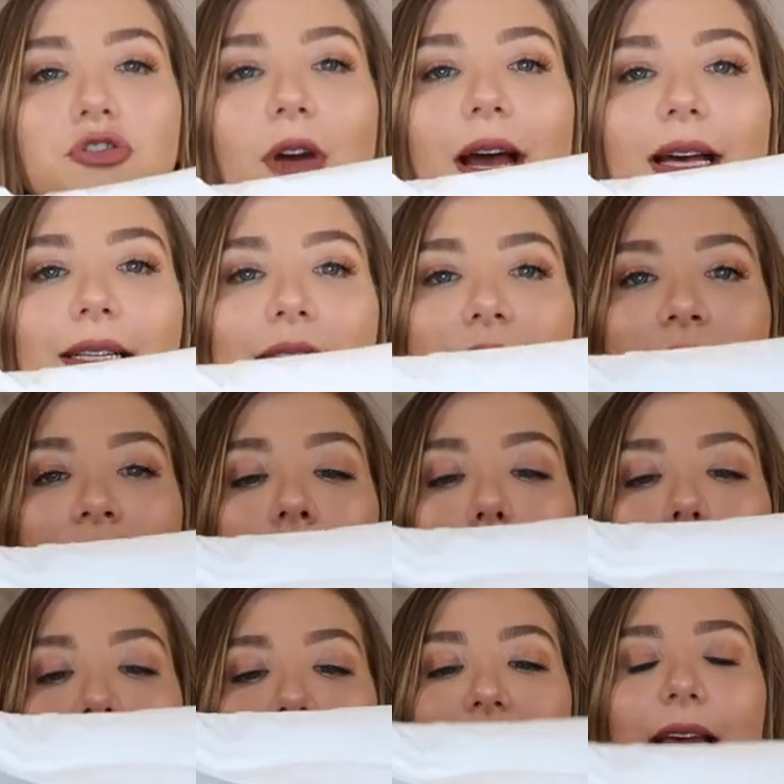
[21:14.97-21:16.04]
dress,
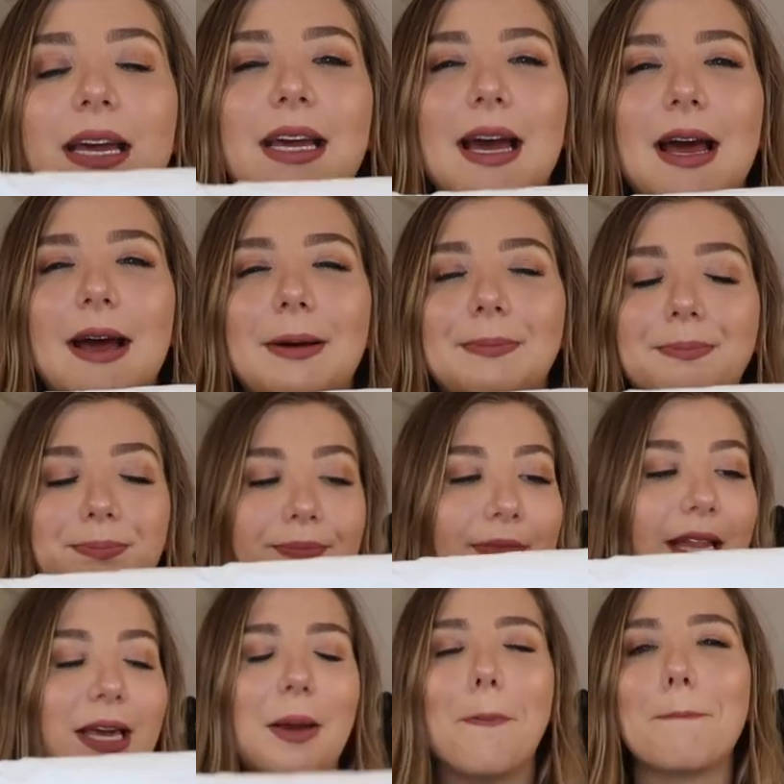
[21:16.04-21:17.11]
but it's like a, um,
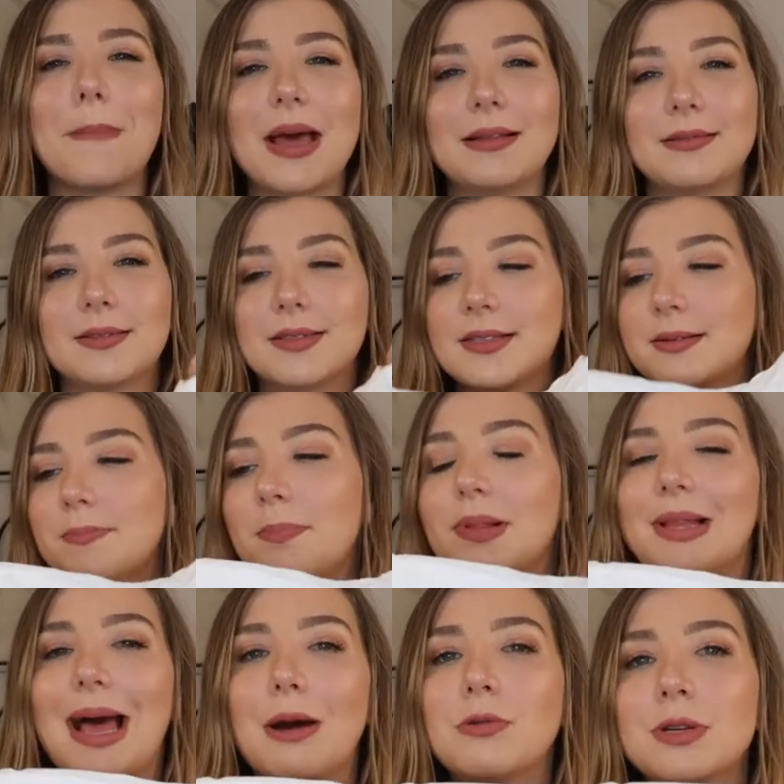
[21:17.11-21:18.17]
like a men's
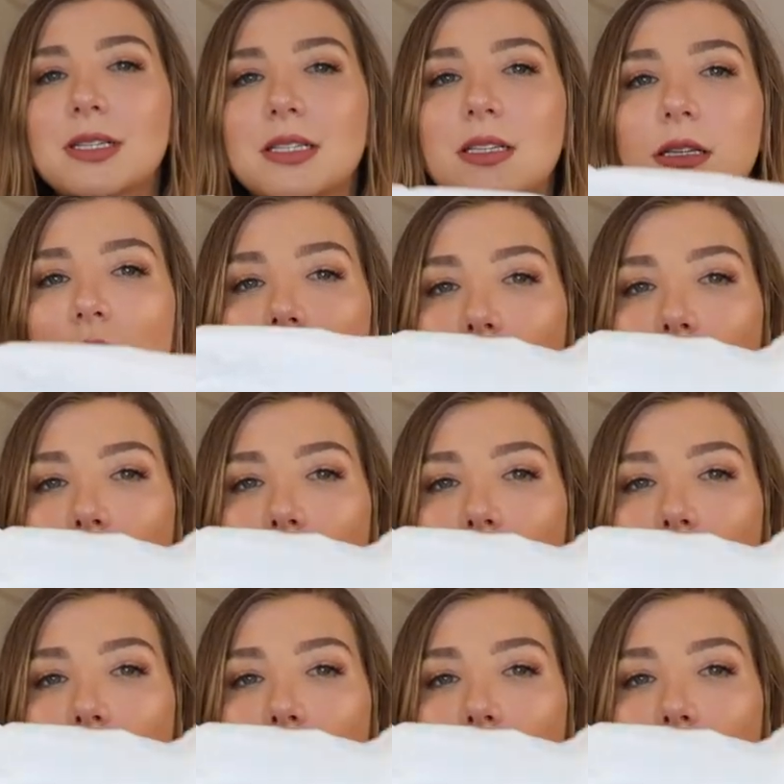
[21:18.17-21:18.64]
blouse,